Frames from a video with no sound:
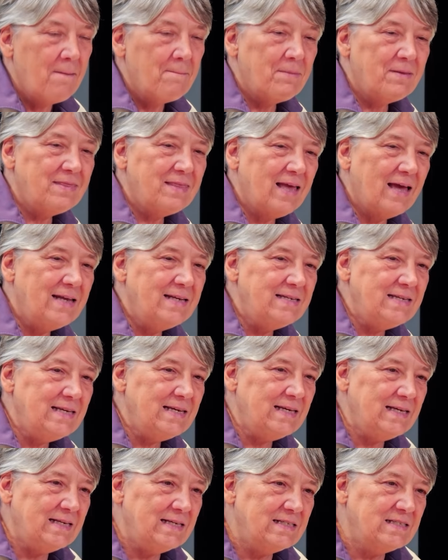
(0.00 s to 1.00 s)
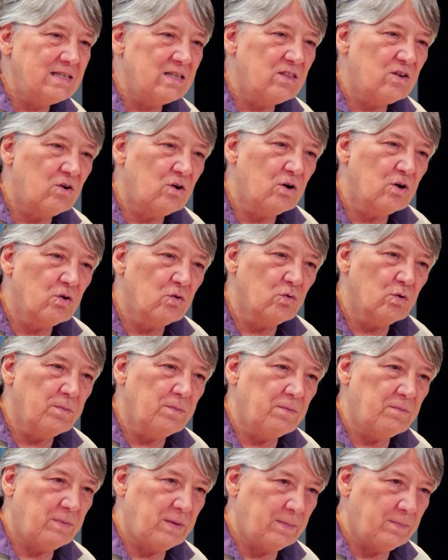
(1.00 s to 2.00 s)
But the idea is that there are a group
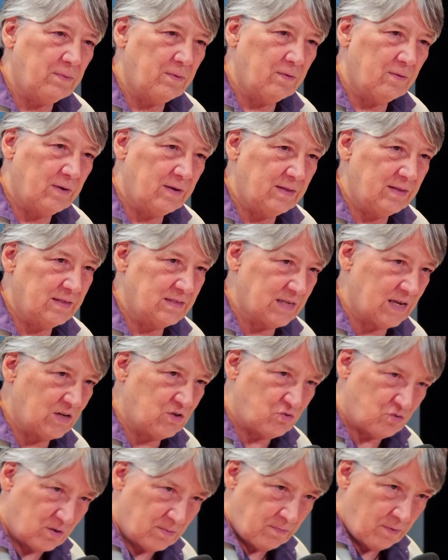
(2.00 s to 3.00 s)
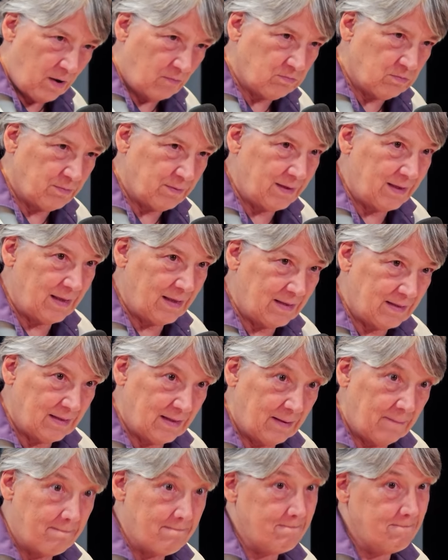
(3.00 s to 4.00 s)
of people in this country, probably in
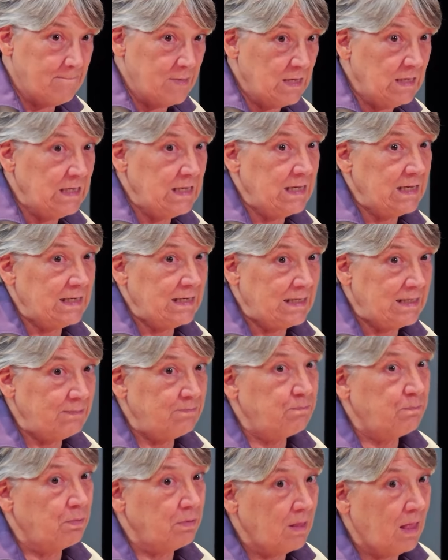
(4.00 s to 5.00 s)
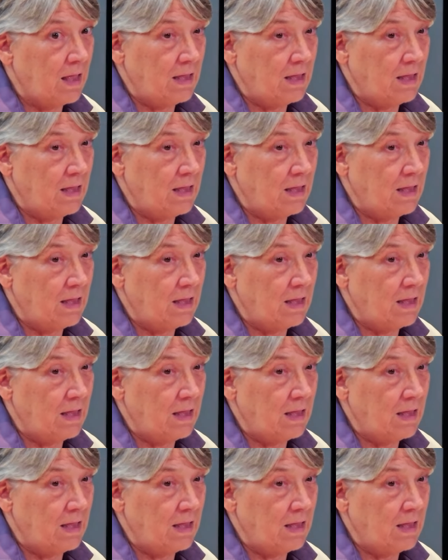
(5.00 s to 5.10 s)
the 1 million+